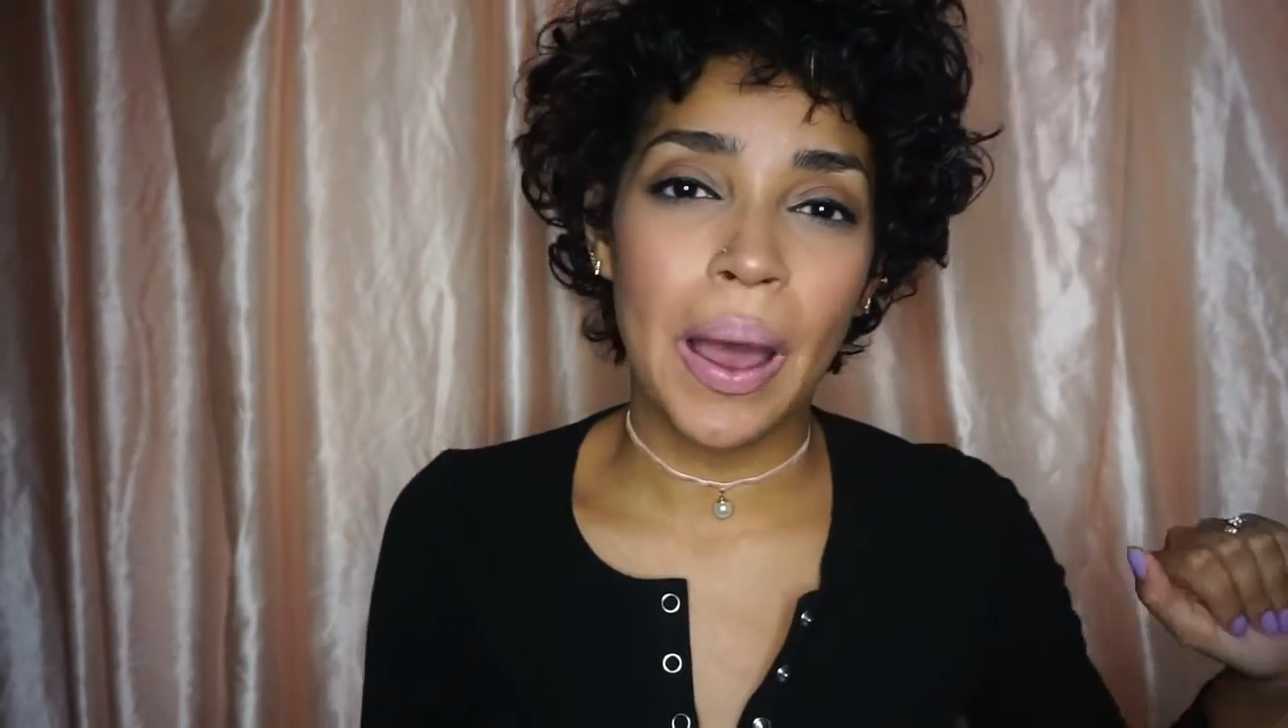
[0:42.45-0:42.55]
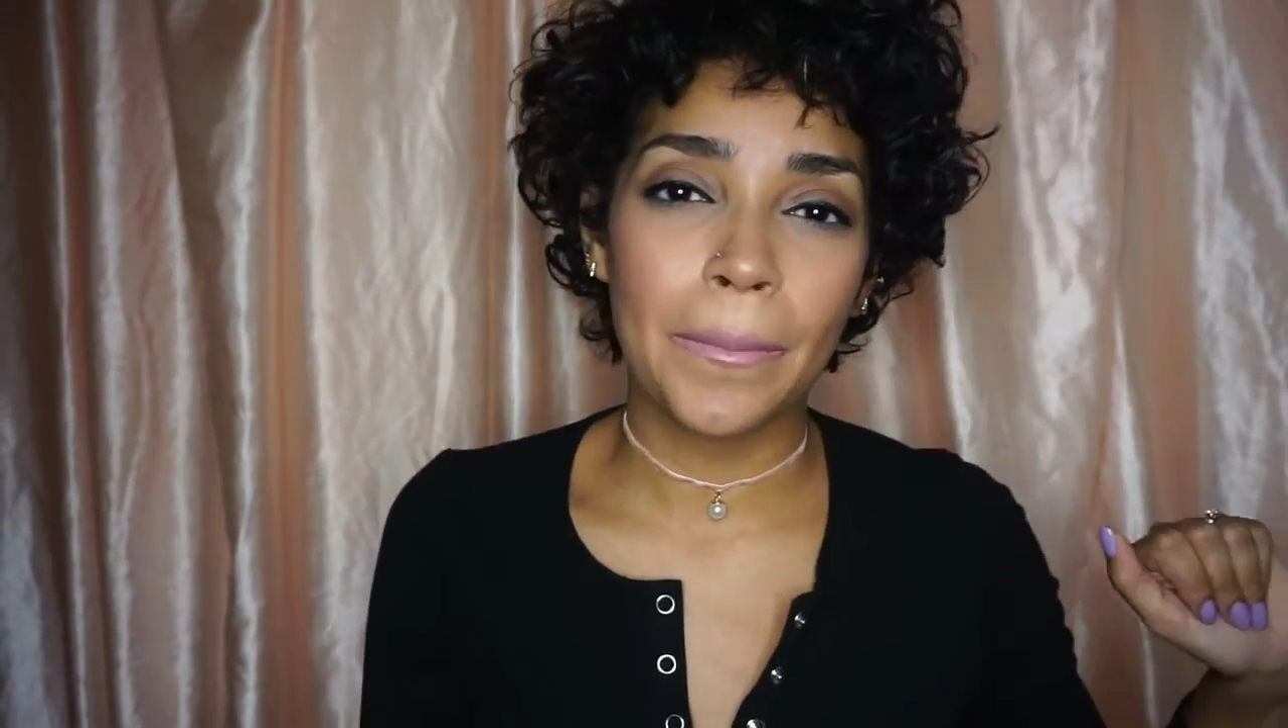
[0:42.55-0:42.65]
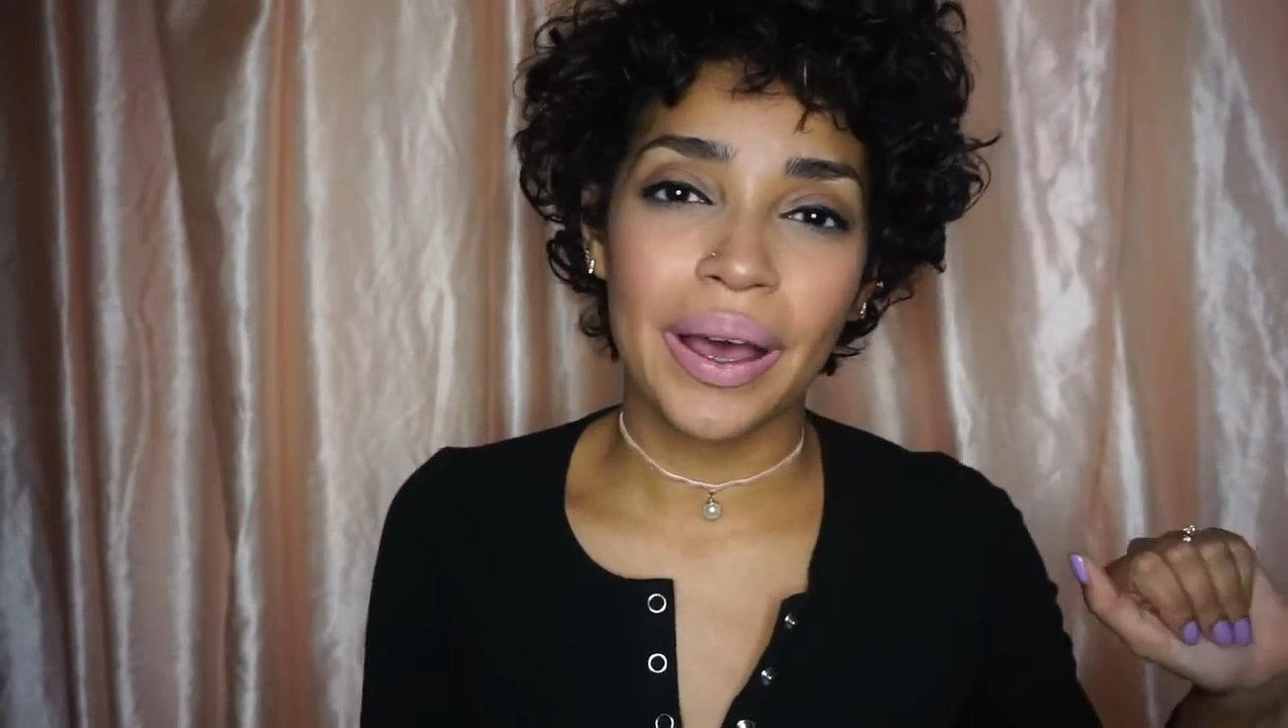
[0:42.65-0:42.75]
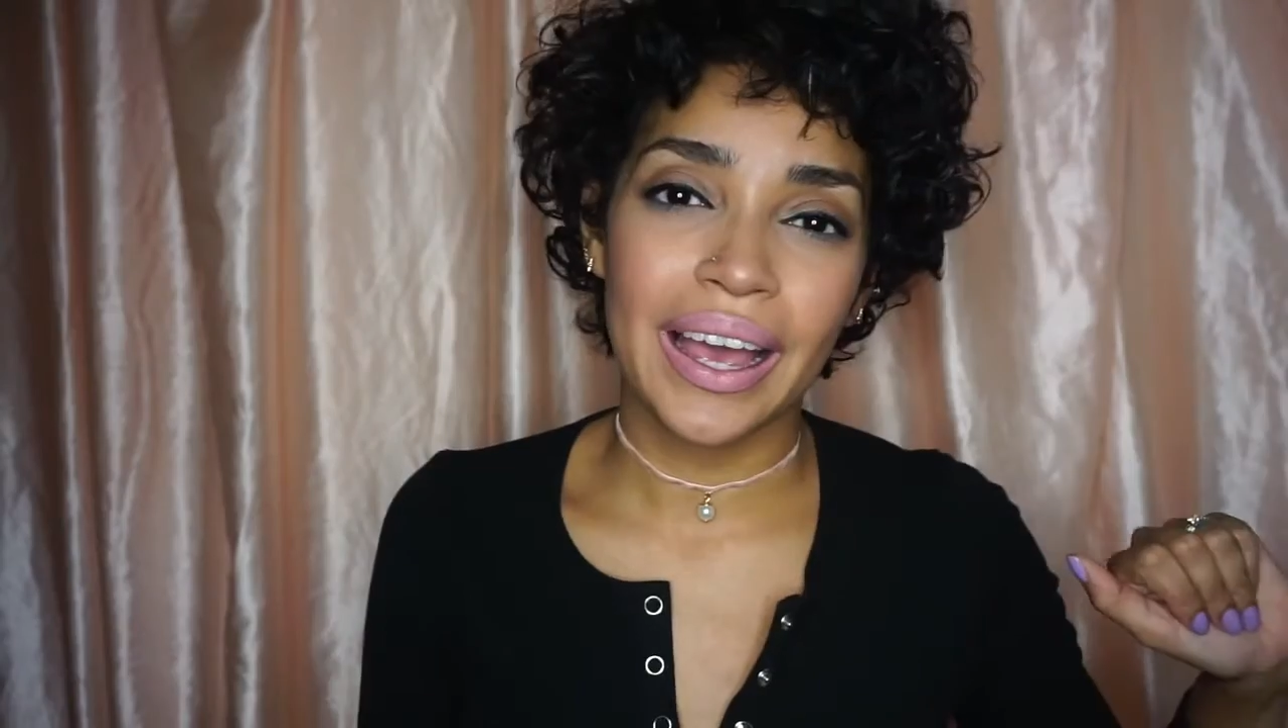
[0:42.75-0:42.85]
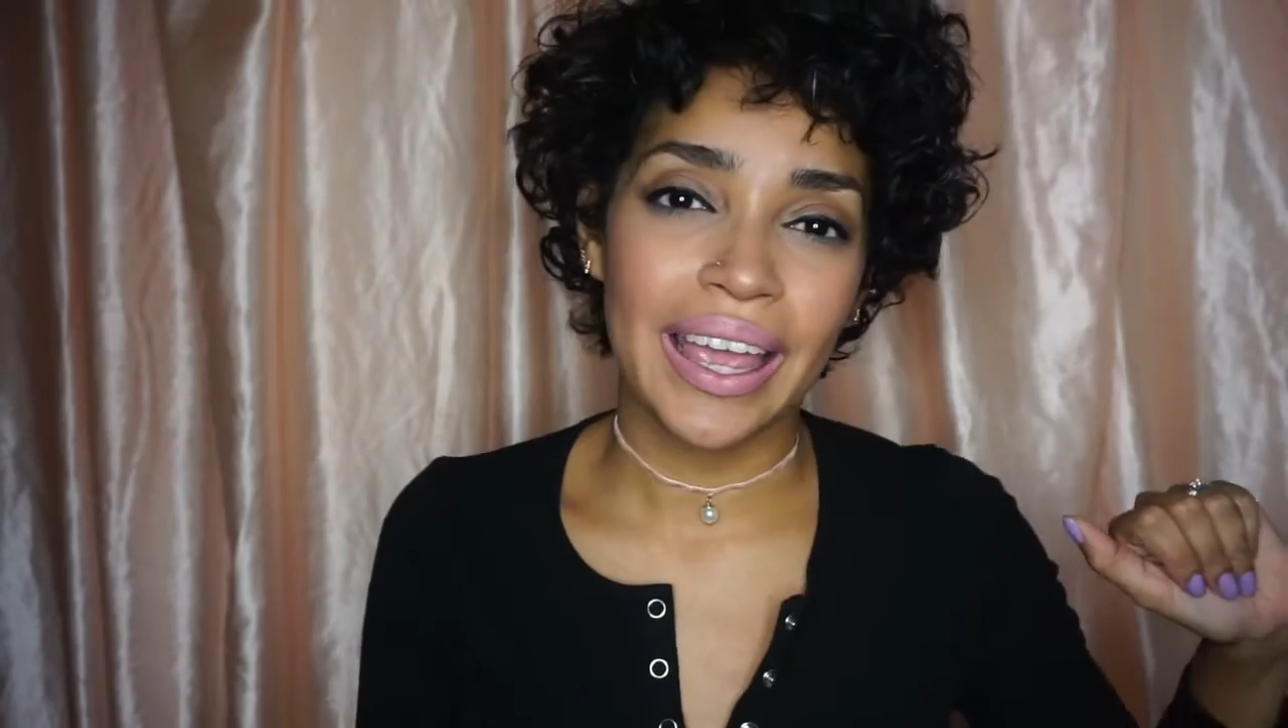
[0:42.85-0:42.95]

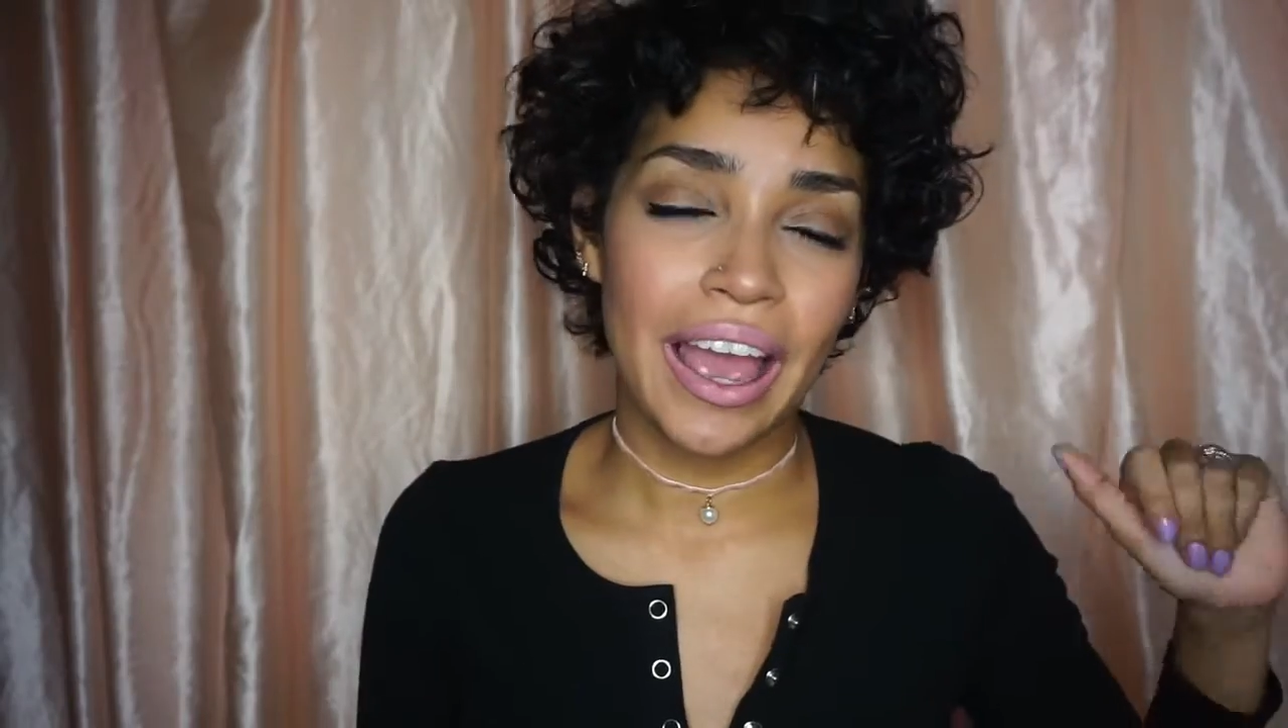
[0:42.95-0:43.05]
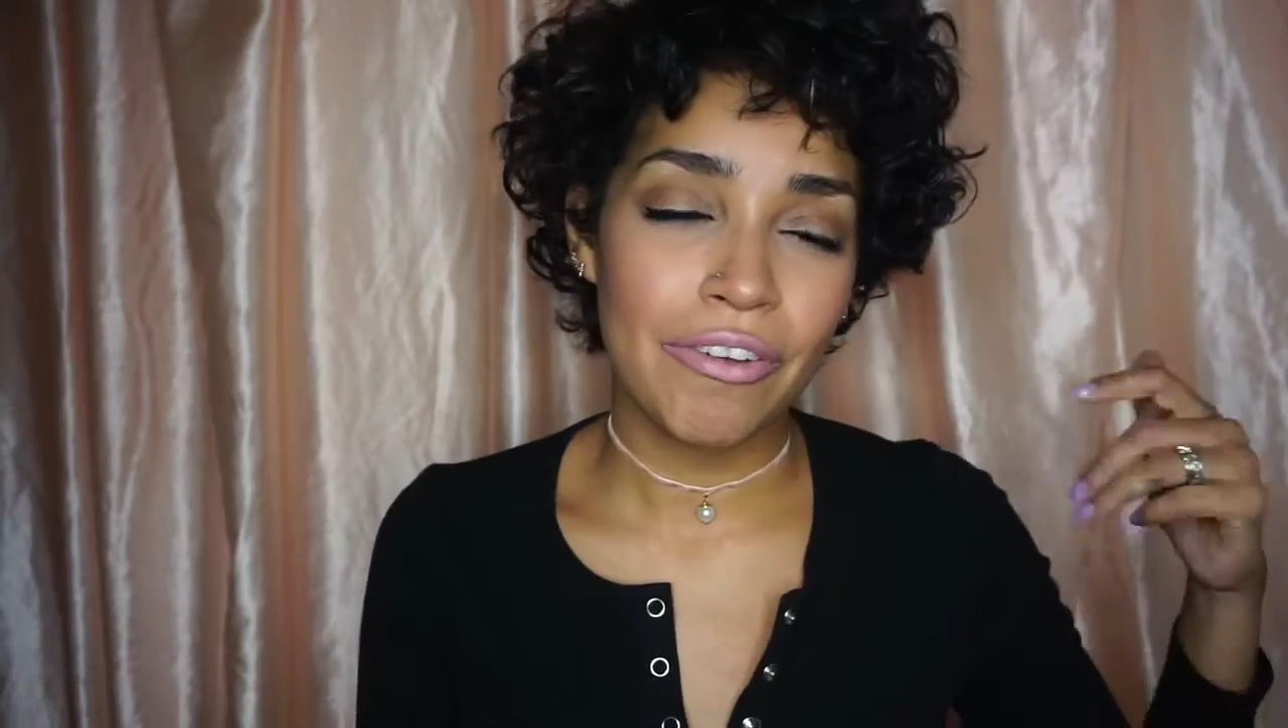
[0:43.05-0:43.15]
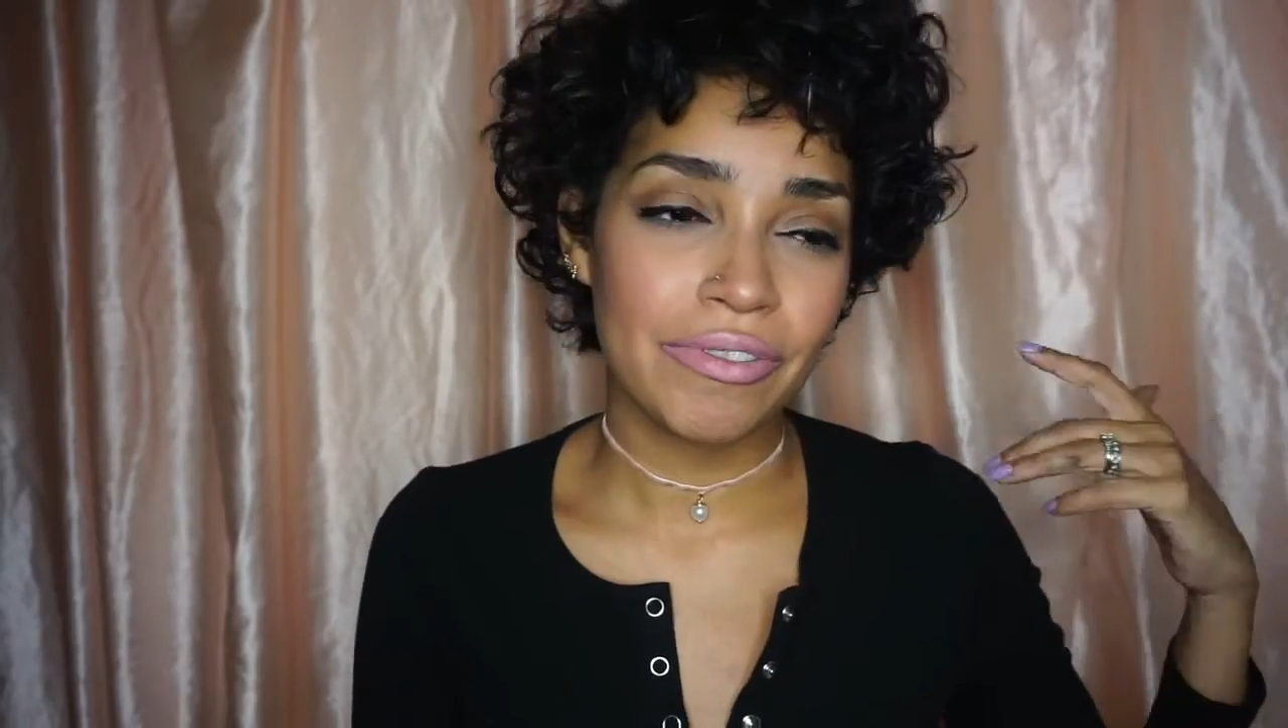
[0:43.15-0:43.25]
my